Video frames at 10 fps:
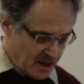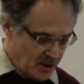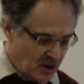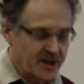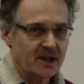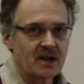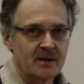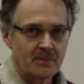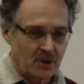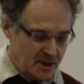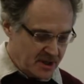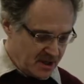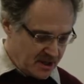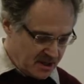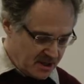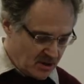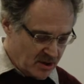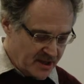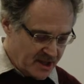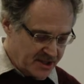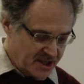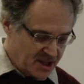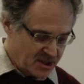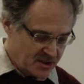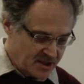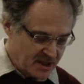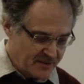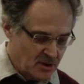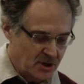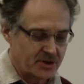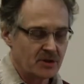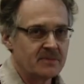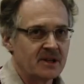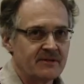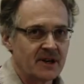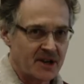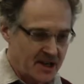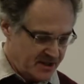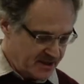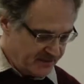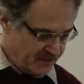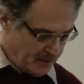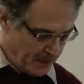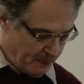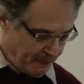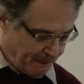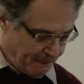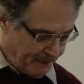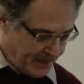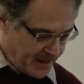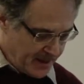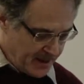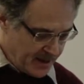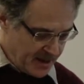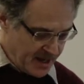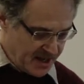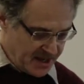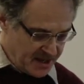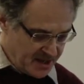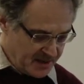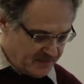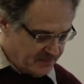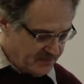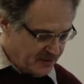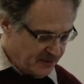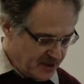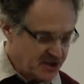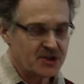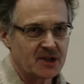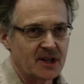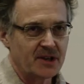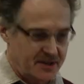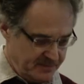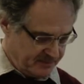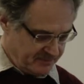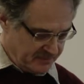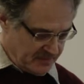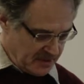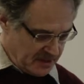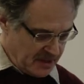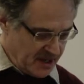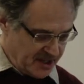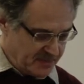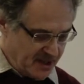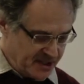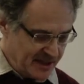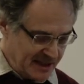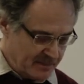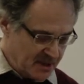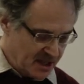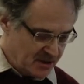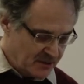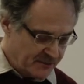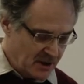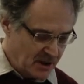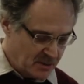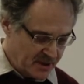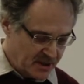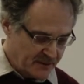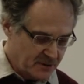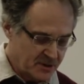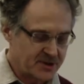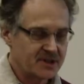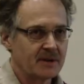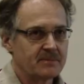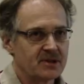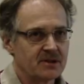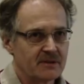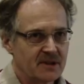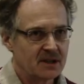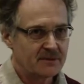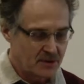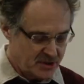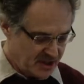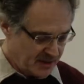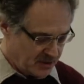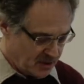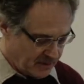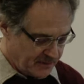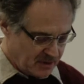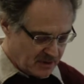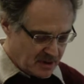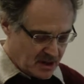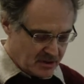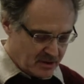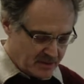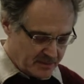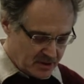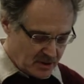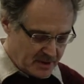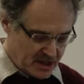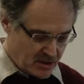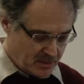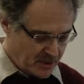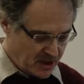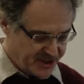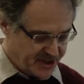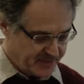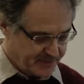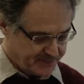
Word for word: Nordic and Baltic organizations have also been very active. And the wish here has basically been to follow in the footsteps of the tobacco policy.